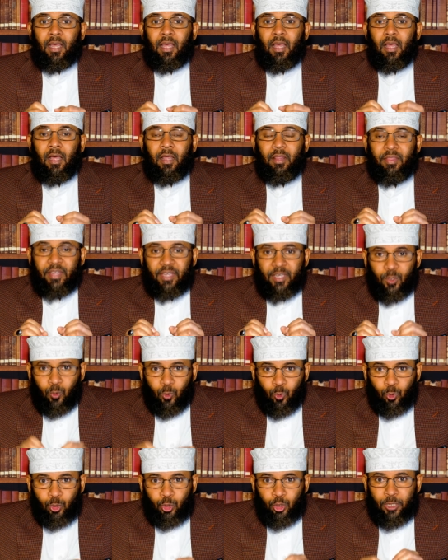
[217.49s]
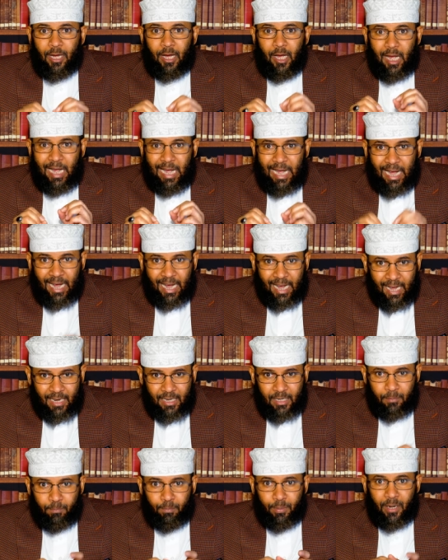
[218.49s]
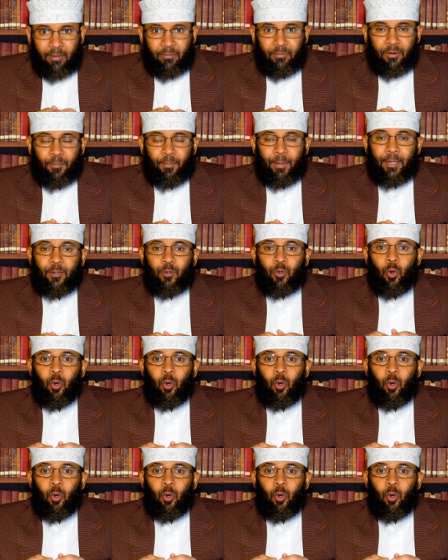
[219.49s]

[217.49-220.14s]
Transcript: And they use the cart private part